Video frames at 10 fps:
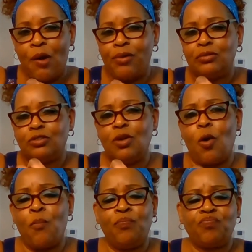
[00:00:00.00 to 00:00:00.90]
So
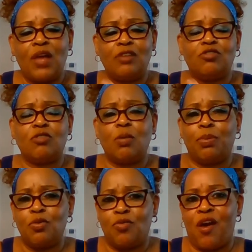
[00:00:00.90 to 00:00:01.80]
I took the blue
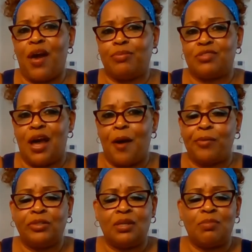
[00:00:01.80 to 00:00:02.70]
crabs down and
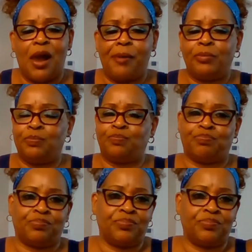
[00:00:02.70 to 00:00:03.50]
I'm like, mm-mm.